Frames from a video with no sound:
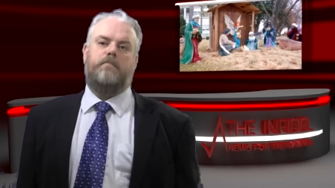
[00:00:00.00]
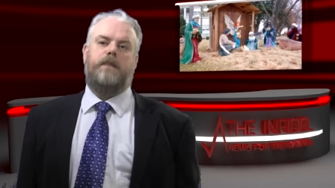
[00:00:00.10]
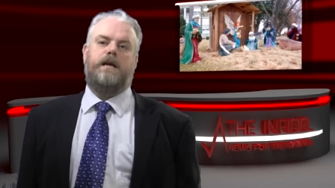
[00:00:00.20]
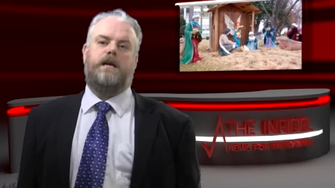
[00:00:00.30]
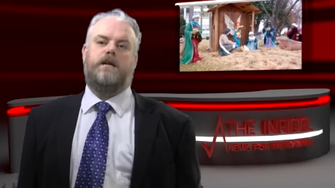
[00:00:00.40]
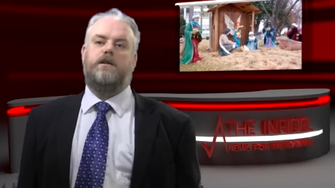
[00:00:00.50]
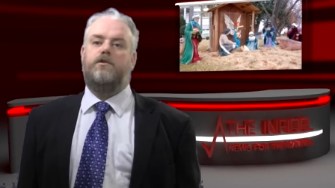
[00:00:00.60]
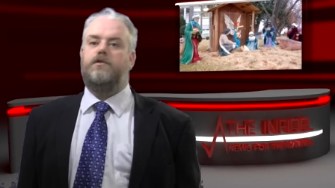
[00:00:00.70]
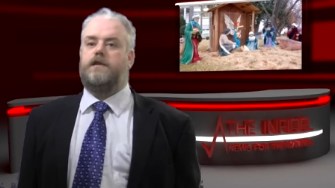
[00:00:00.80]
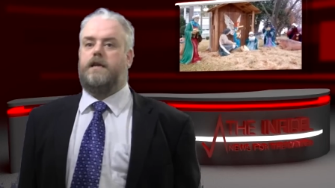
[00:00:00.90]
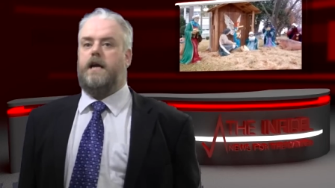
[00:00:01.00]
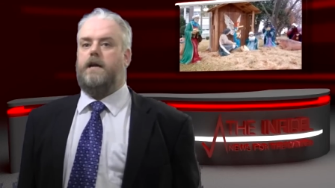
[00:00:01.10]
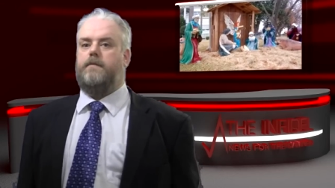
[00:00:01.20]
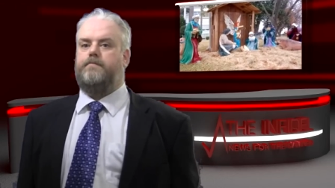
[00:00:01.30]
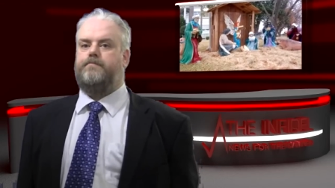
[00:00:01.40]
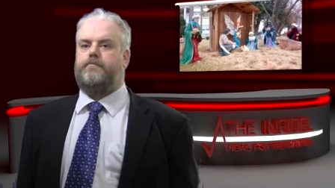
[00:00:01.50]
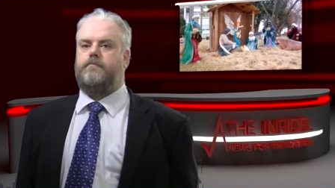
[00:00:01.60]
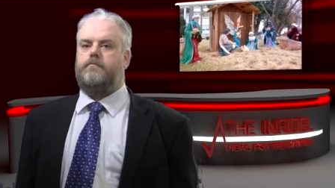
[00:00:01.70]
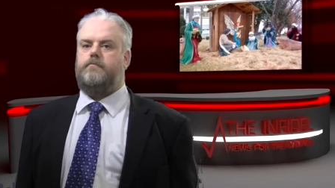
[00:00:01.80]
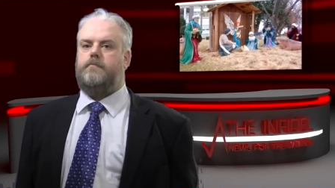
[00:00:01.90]
are making the news again.
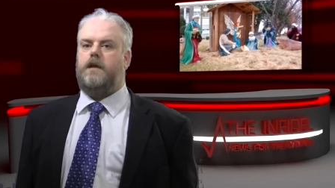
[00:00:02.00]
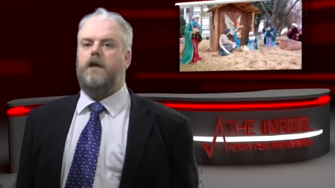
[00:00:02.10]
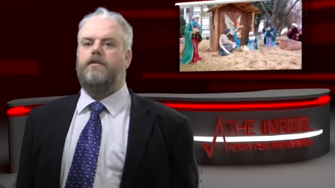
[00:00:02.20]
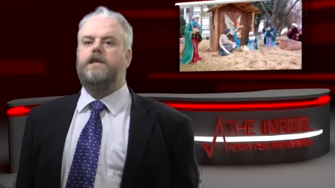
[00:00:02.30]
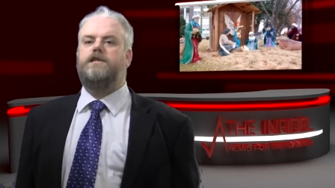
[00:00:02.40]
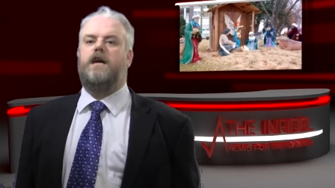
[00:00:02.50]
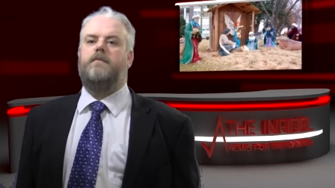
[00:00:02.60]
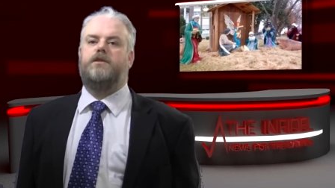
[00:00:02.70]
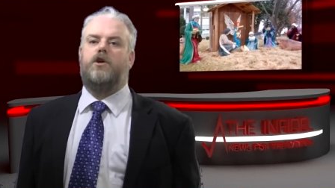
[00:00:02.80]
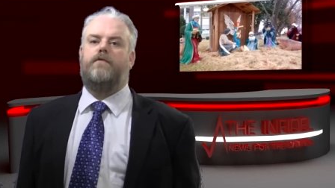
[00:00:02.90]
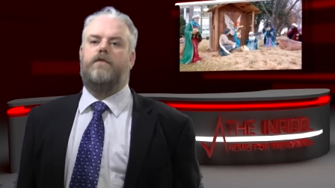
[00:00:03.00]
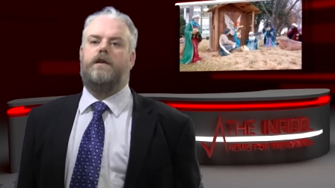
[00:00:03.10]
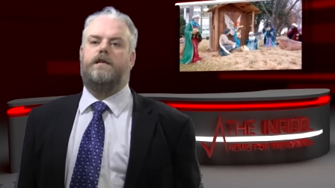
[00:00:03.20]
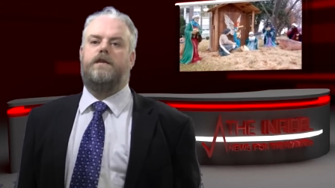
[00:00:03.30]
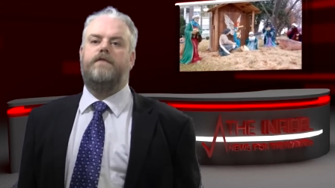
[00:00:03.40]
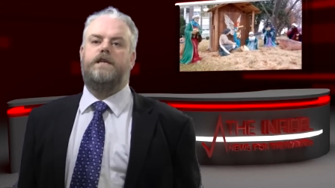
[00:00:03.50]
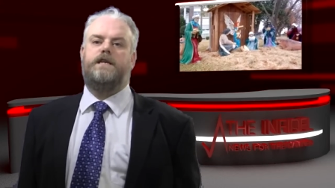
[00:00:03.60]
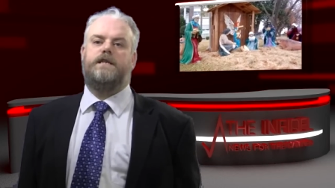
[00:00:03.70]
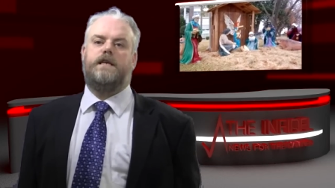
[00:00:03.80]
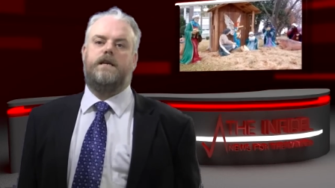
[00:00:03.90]
This time it's over a nativity
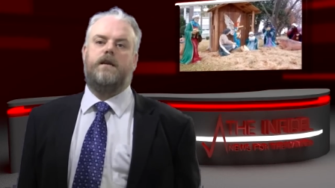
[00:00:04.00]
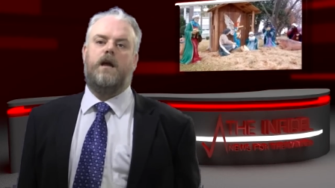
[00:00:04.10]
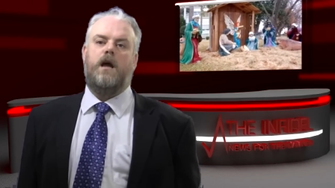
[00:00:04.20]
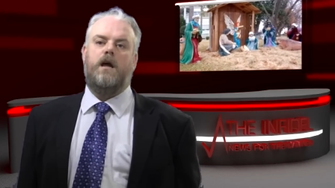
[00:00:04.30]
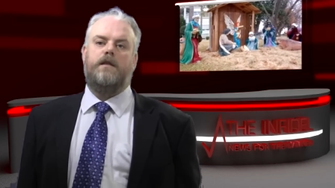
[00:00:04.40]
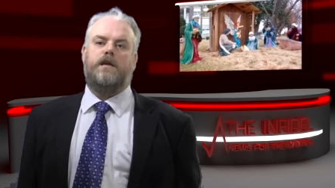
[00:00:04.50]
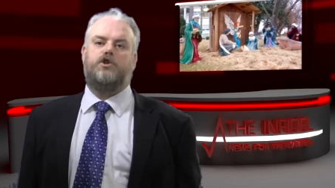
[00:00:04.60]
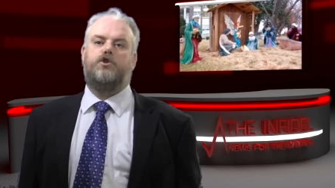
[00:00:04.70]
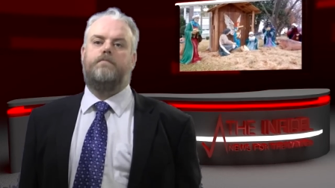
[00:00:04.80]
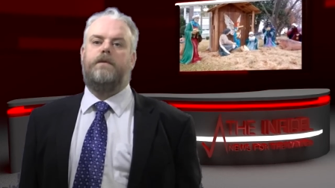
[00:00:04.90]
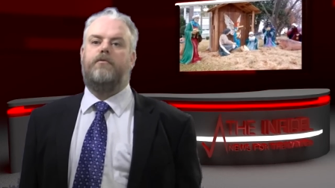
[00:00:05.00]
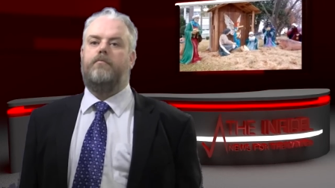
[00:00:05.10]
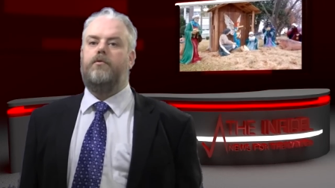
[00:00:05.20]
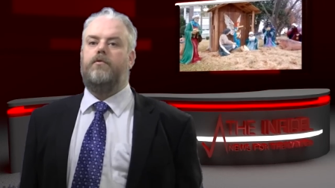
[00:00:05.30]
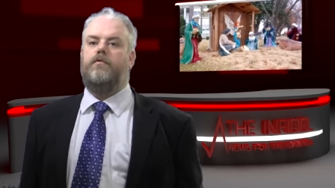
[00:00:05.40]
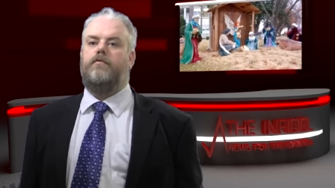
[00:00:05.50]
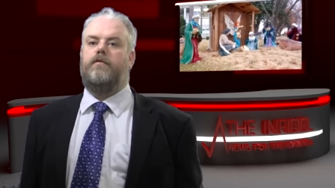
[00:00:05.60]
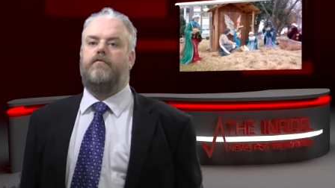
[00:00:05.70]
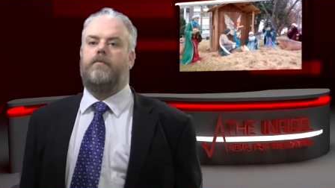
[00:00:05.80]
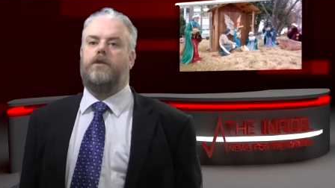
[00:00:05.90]
scene that should be removed
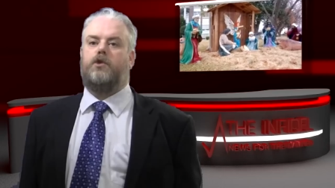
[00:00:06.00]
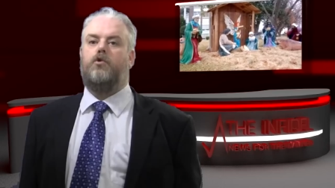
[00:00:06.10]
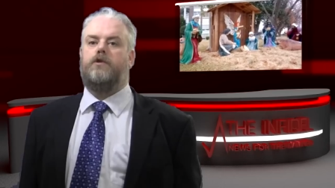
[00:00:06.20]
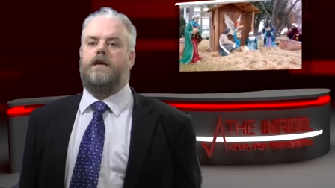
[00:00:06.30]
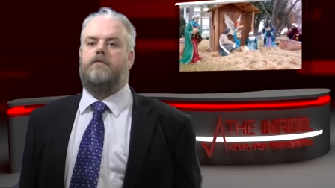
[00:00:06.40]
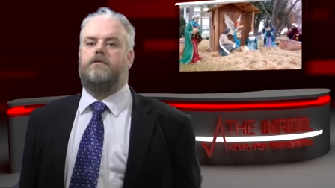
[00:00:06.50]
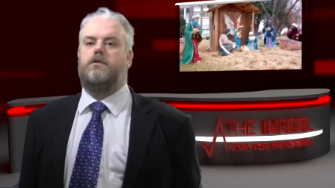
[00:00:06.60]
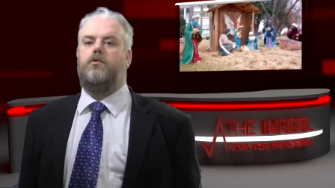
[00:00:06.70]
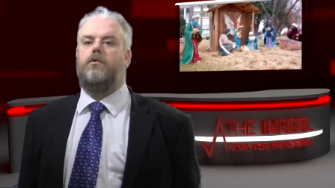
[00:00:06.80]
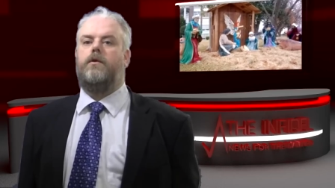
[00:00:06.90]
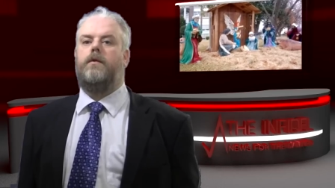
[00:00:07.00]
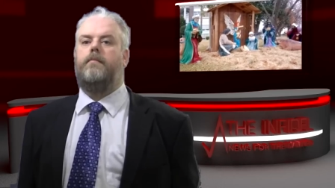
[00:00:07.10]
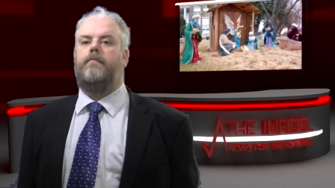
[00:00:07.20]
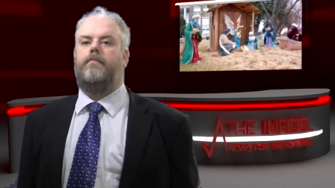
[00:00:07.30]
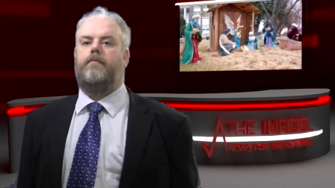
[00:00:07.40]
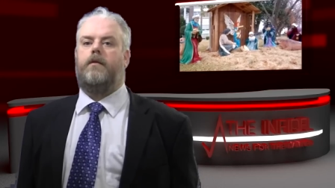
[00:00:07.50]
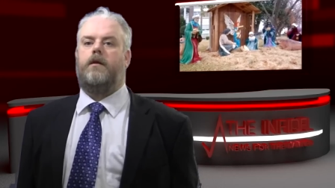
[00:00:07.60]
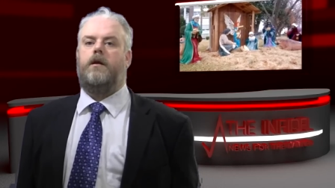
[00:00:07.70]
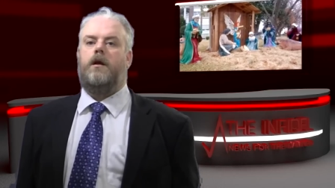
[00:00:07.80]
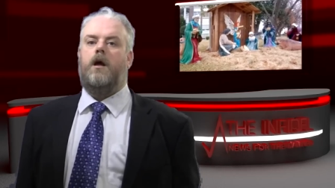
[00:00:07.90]
from the courthouse lawn.
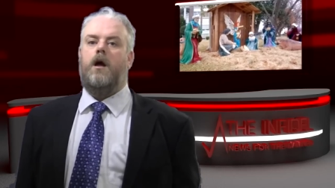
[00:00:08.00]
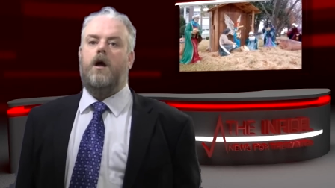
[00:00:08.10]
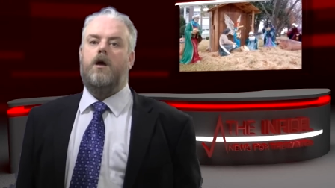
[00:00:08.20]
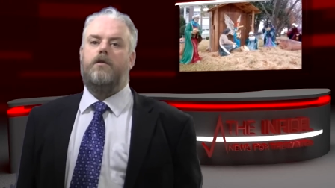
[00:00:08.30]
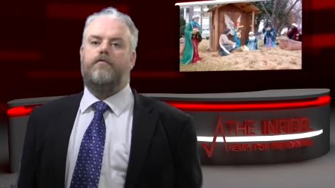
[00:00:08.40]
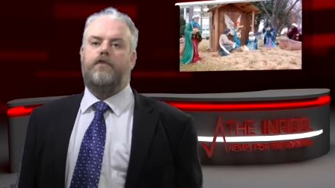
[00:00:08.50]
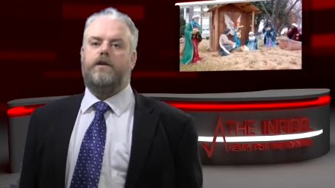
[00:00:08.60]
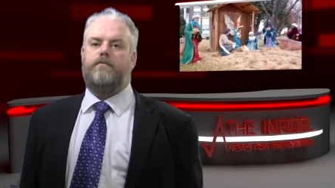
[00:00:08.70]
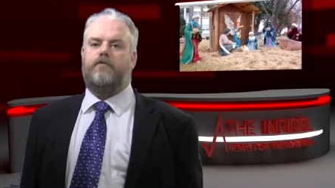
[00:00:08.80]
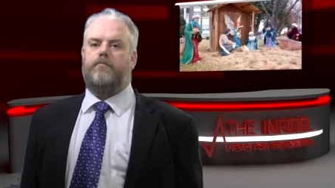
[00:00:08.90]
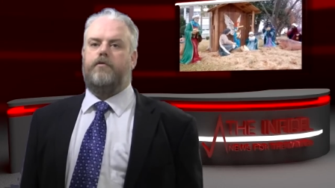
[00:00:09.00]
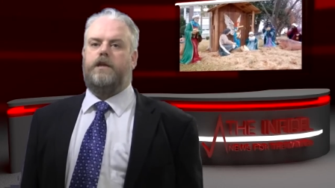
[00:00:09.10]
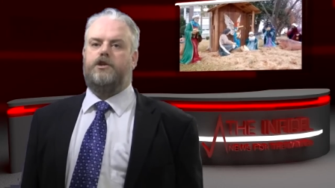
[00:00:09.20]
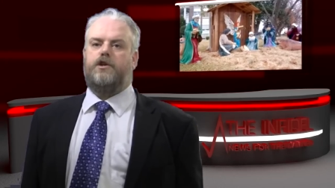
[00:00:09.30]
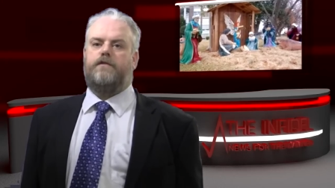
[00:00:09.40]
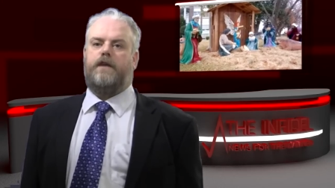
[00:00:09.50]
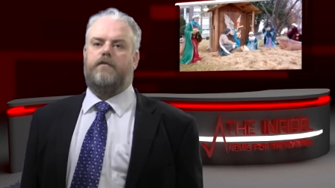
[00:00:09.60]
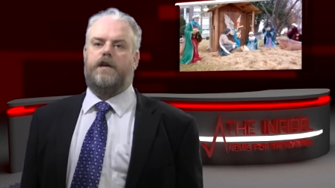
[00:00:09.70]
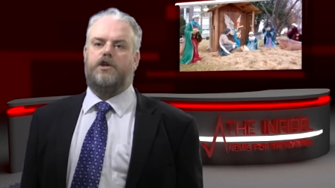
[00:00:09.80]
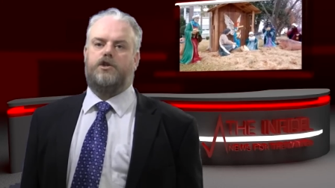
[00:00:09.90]
The Freedom from Religious
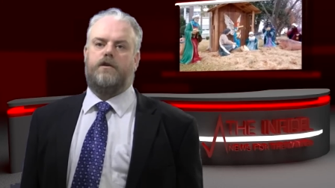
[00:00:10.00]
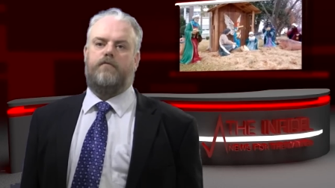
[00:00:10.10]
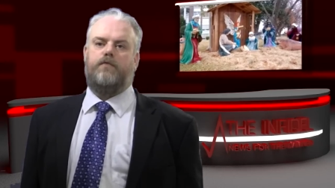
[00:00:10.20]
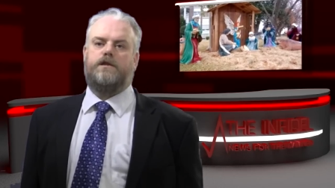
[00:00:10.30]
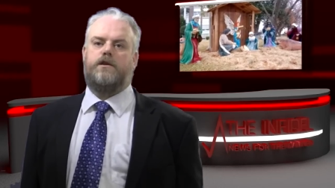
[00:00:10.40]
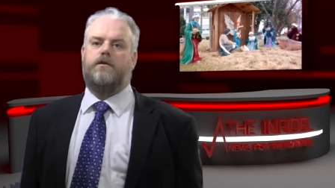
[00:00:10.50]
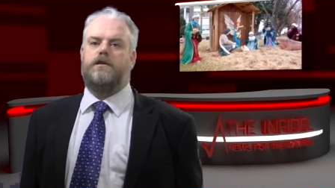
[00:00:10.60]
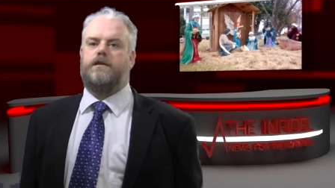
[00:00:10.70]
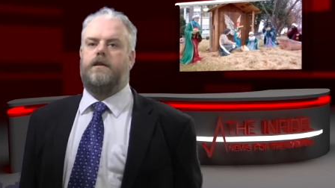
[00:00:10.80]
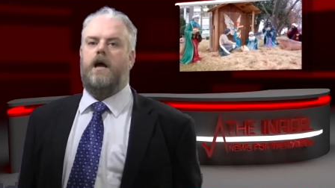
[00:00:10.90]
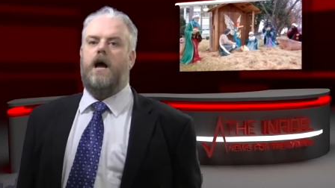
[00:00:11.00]
Foundation of Wisconsin